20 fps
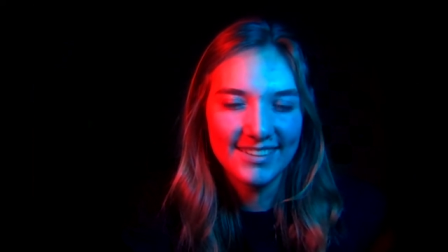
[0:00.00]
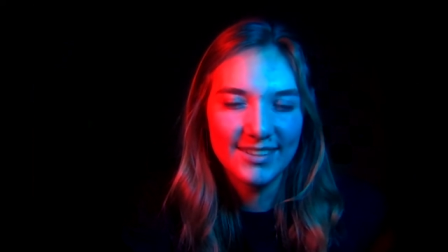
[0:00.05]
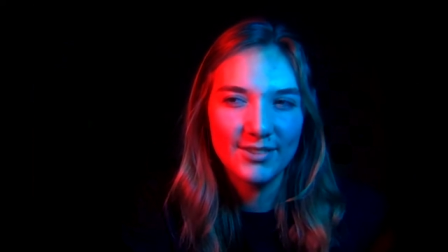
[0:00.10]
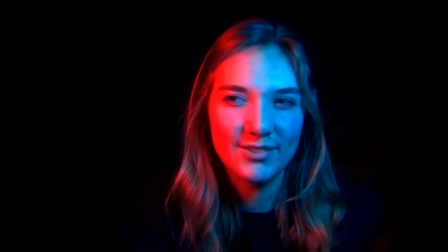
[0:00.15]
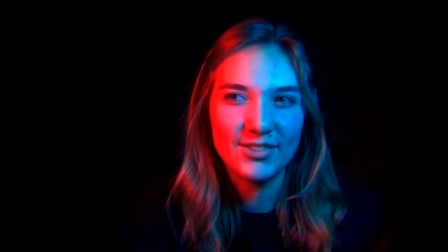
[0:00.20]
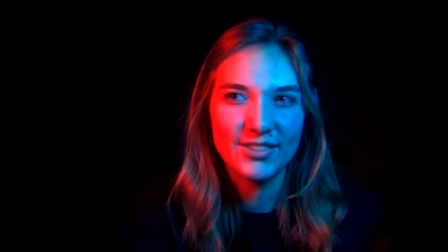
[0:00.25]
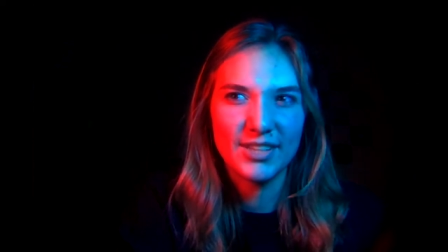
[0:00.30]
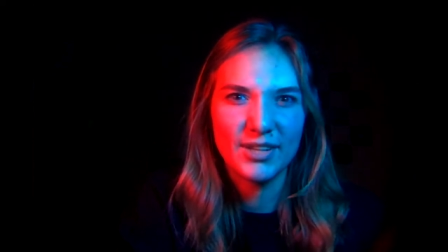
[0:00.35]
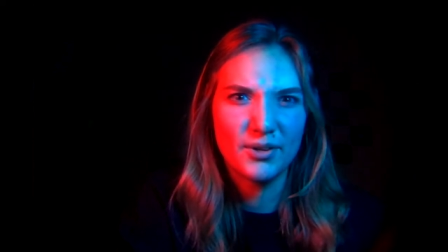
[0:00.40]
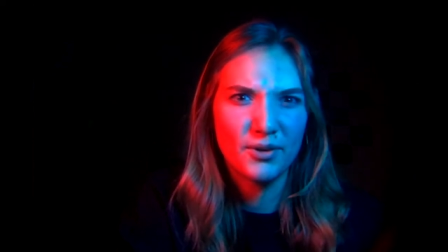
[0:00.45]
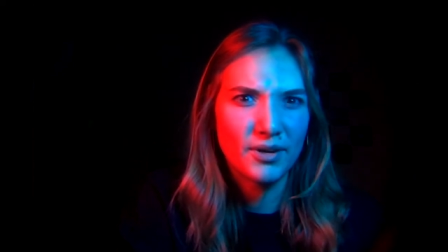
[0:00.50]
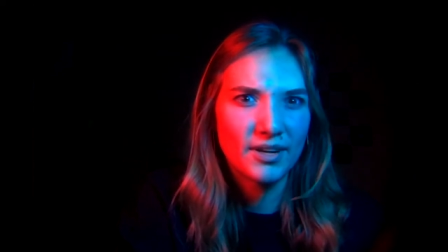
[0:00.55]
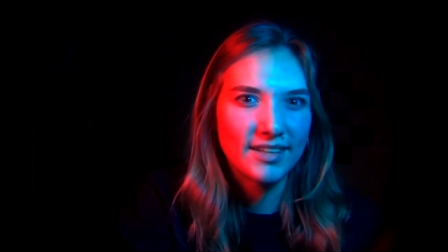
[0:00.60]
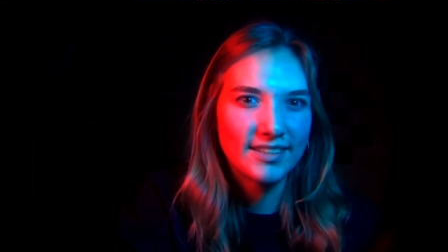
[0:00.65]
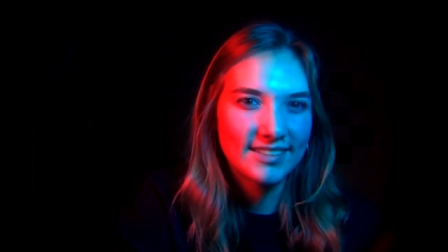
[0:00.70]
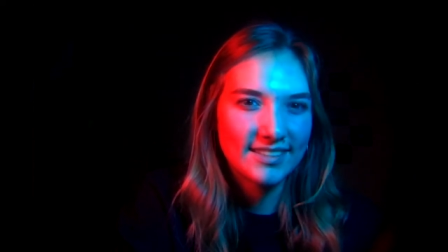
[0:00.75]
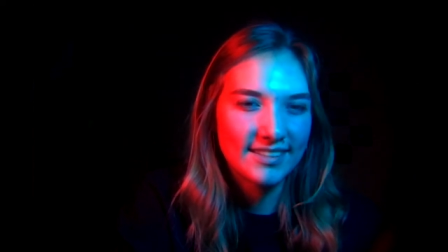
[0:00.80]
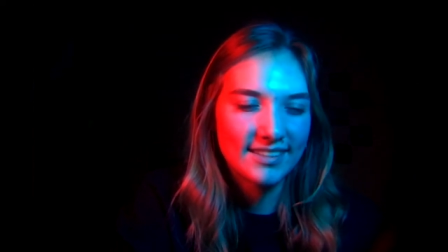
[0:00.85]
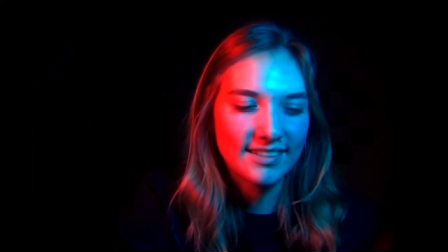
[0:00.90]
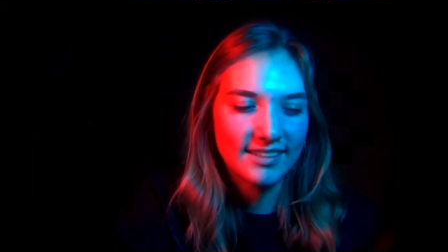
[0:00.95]
which is like
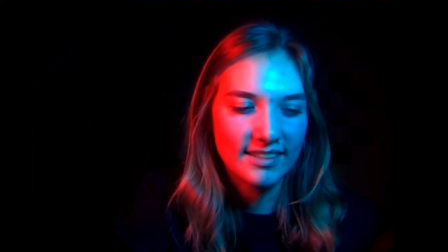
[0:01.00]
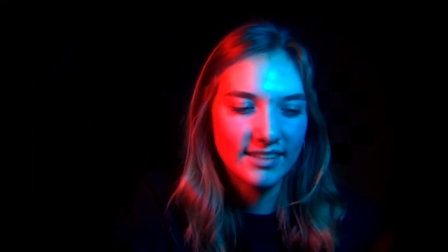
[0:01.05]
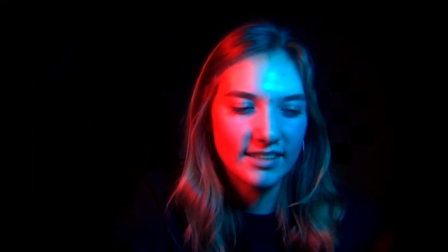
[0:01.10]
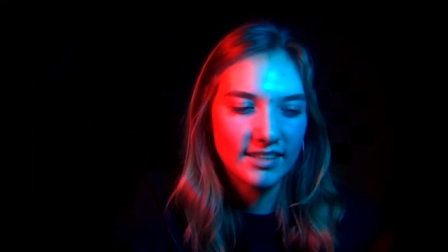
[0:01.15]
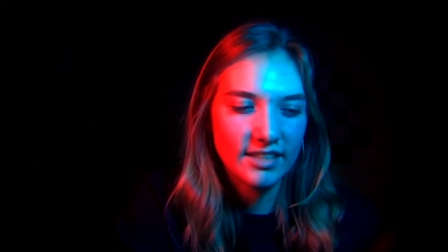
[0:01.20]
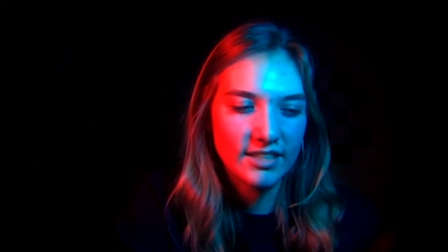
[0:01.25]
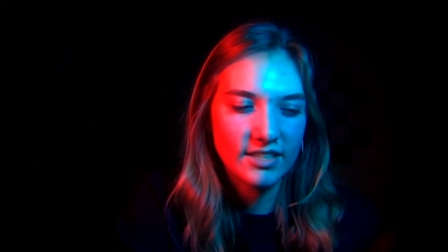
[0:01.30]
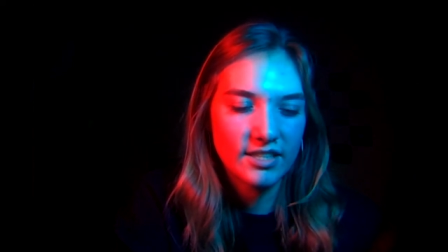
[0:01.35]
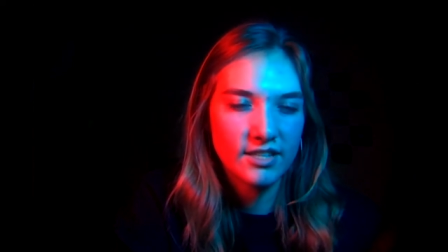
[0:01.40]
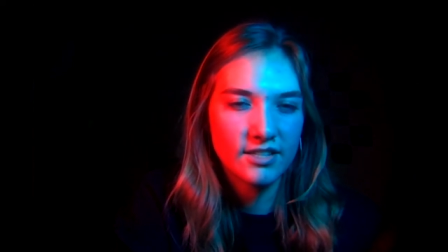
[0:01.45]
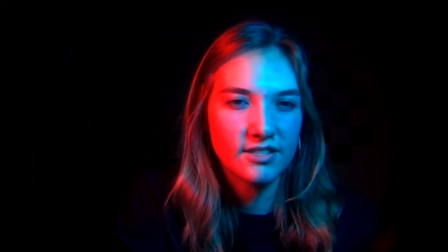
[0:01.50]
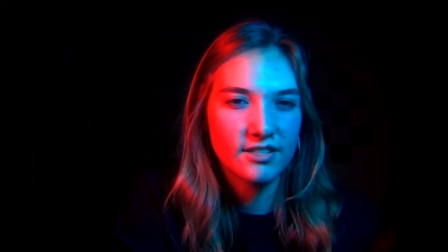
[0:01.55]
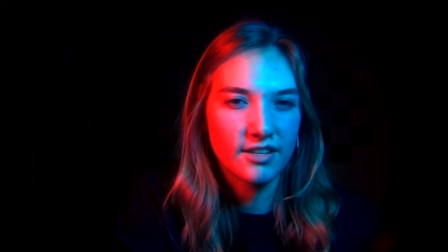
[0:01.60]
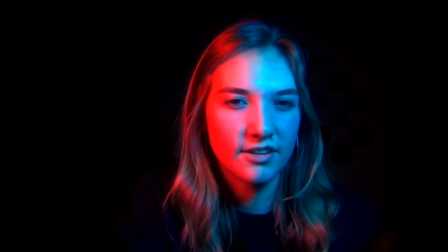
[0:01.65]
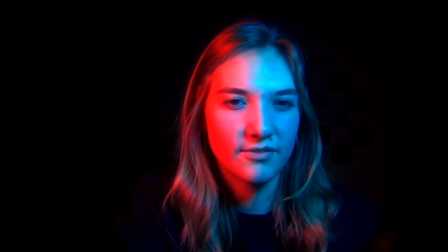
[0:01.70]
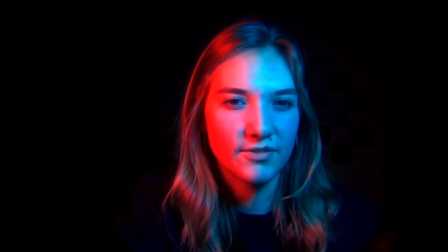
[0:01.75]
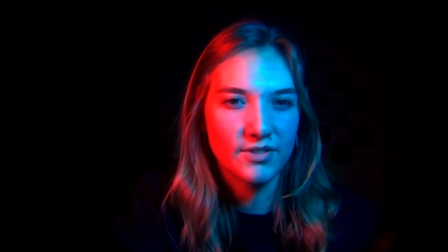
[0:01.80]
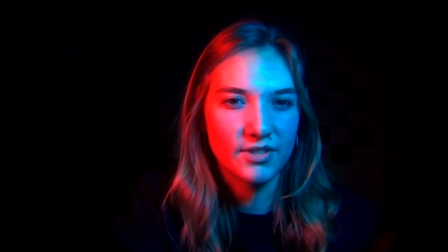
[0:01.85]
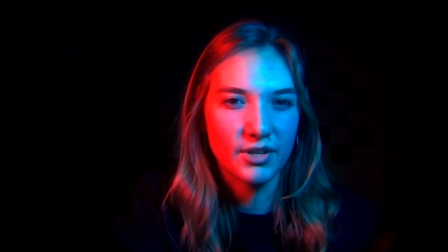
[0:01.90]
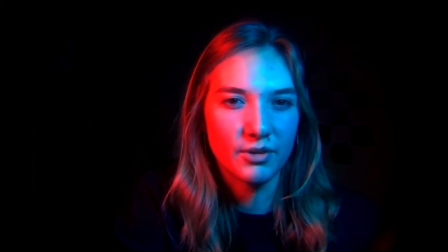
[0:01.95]
crazy, because his
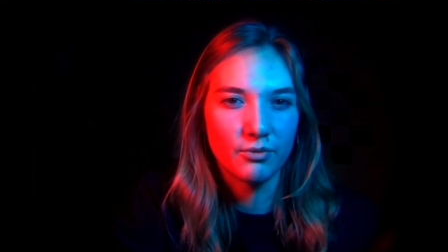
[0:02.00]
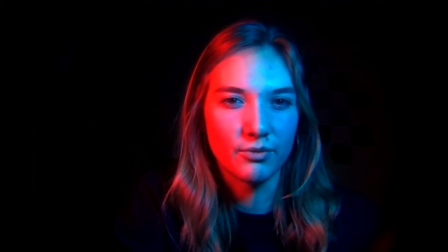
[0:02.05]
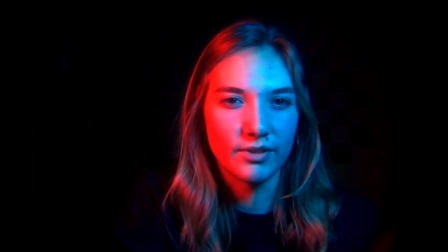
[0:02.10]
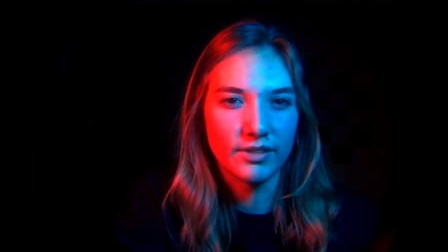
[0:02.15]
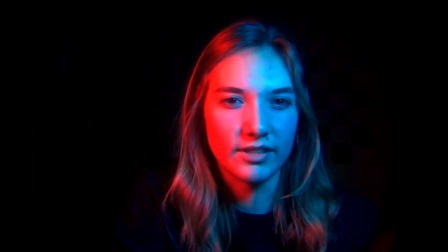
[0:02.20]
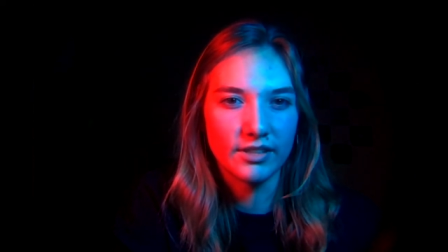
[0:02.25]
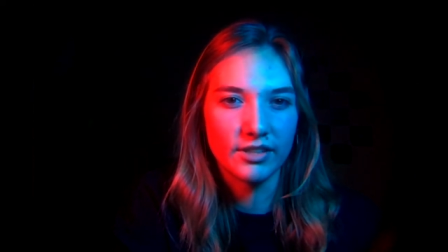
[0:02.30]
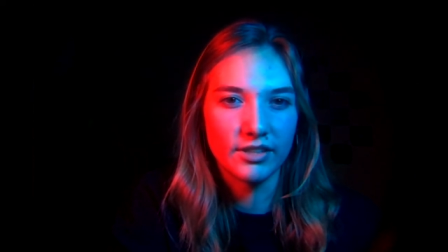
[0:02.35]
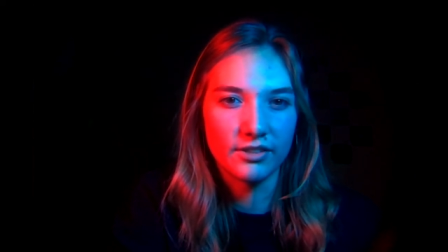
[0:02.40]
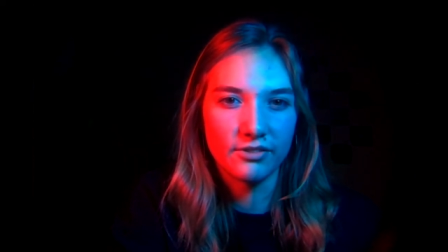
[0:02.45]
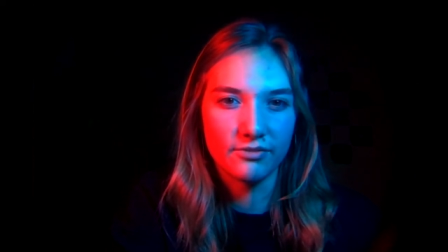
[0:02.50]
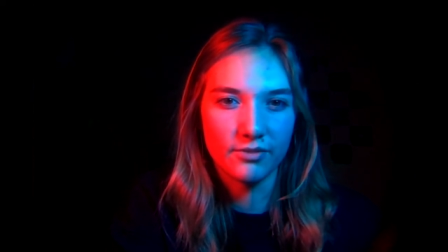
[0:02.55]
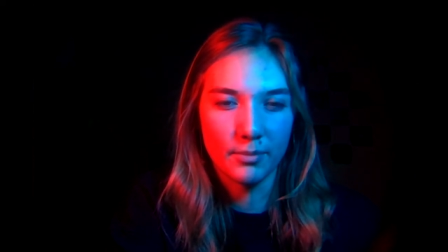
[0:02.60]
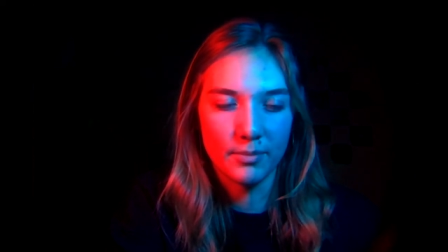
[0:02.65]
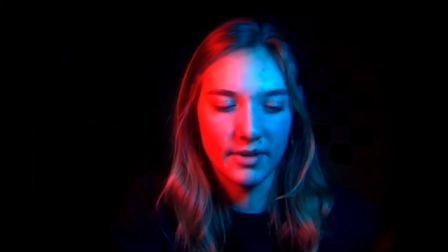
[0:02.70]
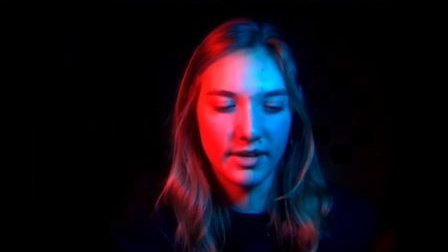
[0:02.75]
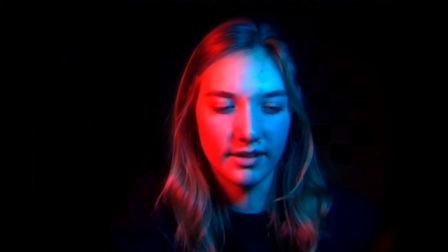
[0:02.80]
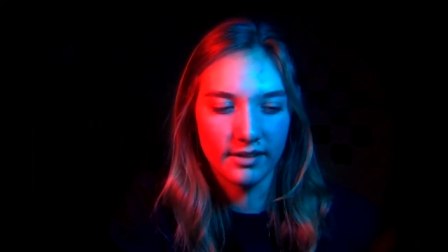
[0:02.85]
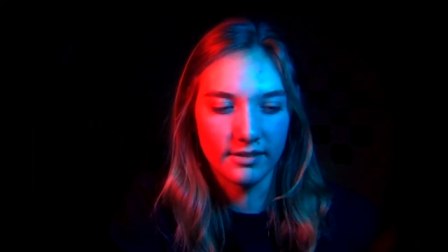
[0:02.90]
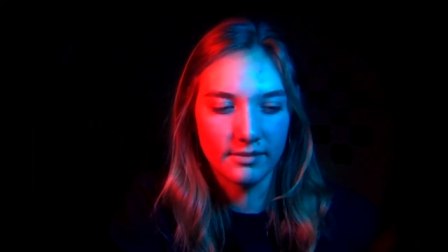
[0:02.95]
stuff is like really good from
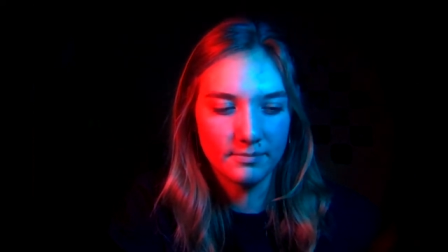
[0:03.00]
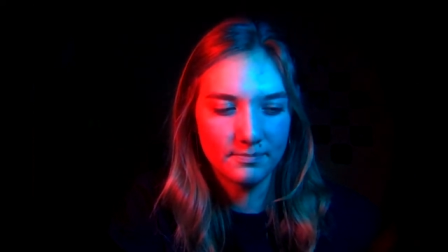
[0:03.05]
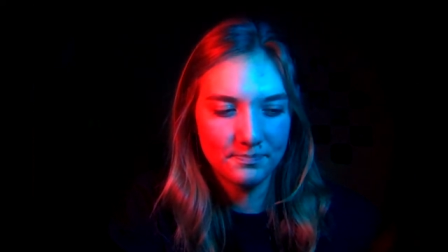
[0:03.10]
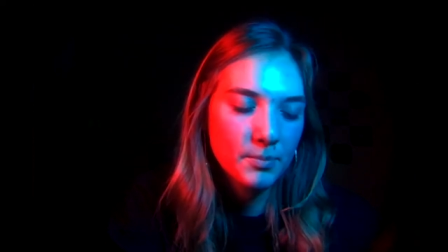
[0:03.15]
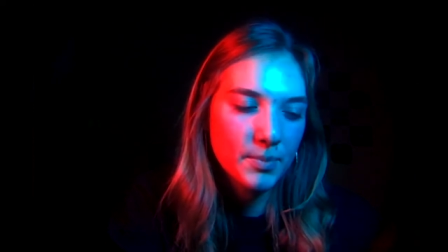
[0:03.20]
then.